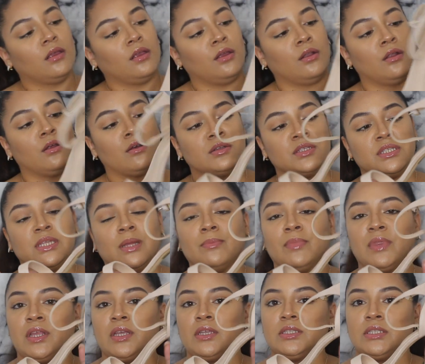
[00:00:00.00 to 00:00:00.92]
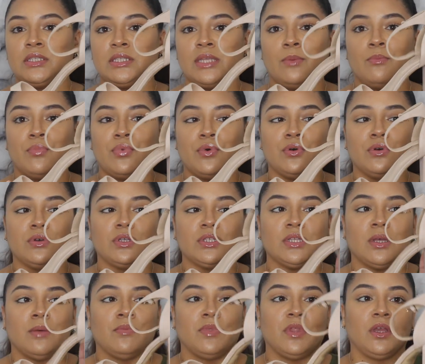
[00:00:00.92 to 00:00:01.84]
You know, something simple,
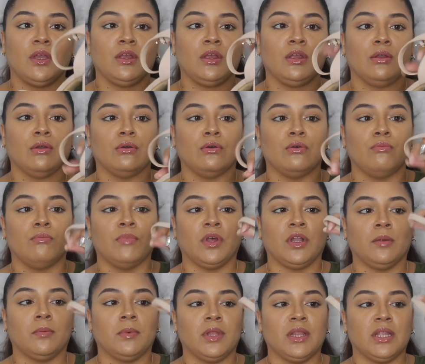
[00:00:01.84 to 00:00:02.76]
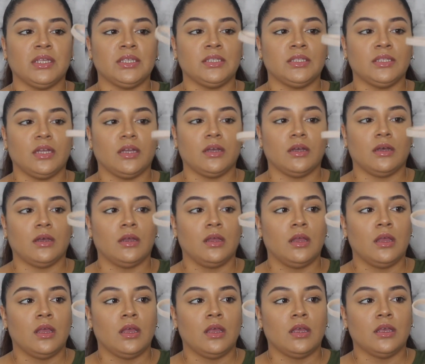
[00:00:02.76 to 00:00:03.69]
something cute, minimalistic.
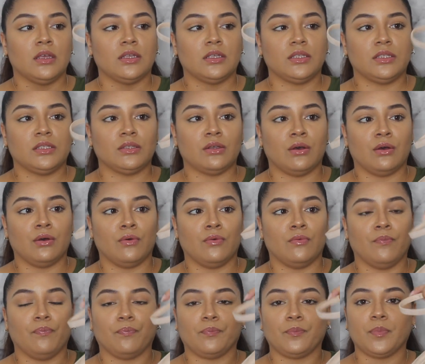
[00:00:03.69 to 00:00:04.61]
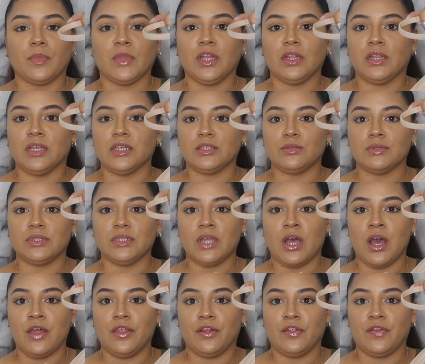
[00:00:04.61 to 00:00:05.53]
So this was
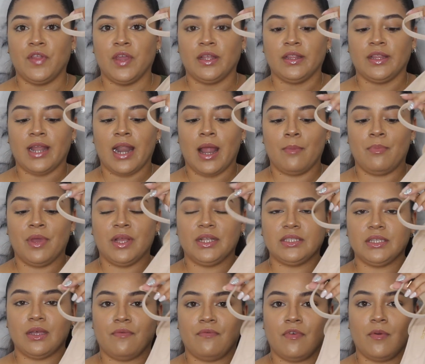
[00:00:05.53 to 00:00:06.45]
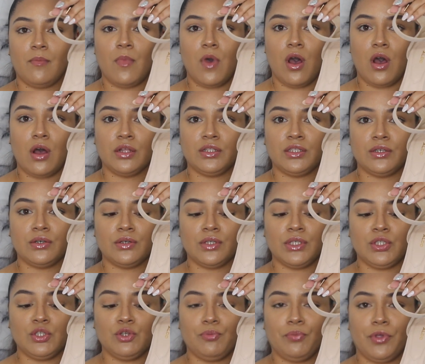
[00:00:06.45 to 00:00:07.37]
the other thing that I picked up from
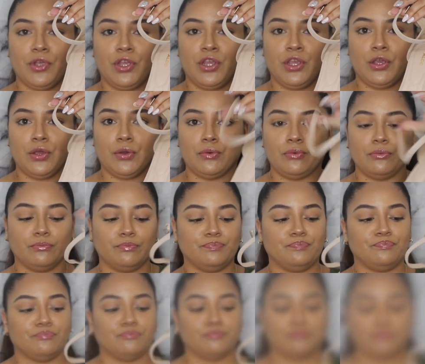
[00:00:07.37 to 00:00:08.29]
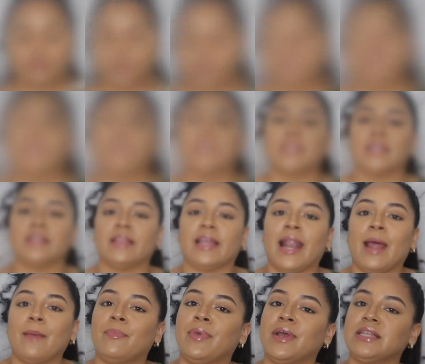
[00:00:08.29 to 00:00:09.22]
Aldo. Super cute. The next thing
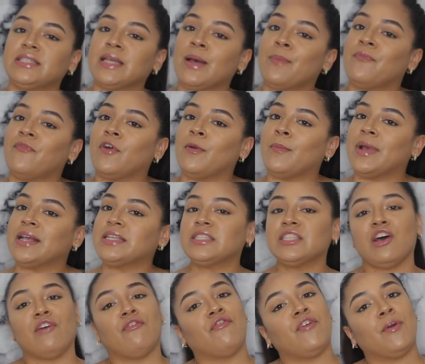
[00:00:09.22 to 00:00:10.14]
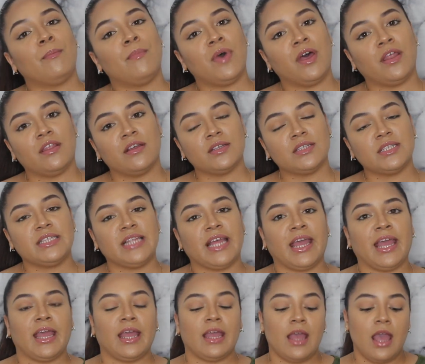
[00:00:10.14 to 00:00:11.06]
that I picked up for myself for Mother's
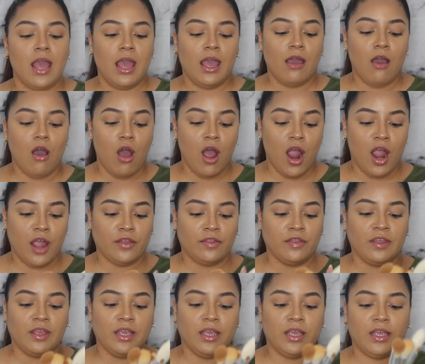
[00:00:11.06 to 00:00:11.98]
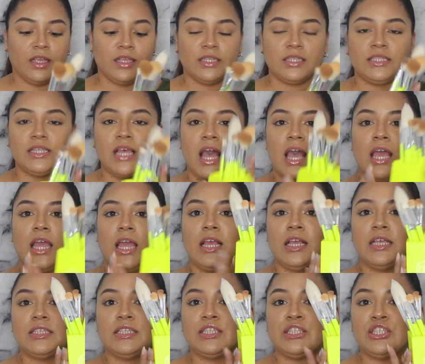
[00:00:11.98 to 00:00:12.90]
Day are these
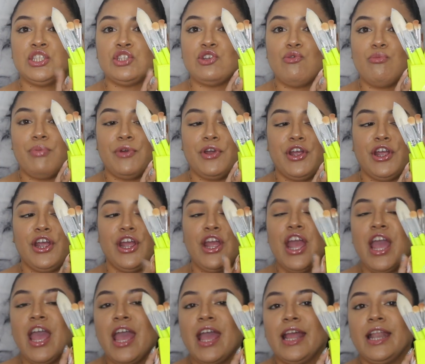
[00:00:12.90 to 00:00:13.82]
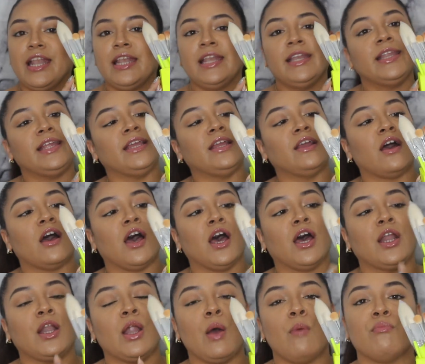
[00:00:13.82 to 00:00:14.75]
super
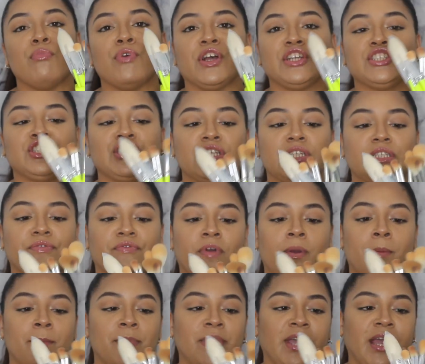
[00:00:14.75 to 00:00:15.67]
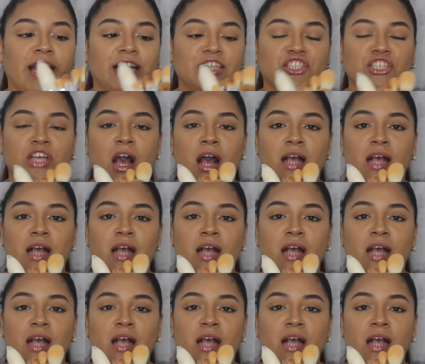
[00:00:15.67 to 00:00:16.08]
neon brushes from BH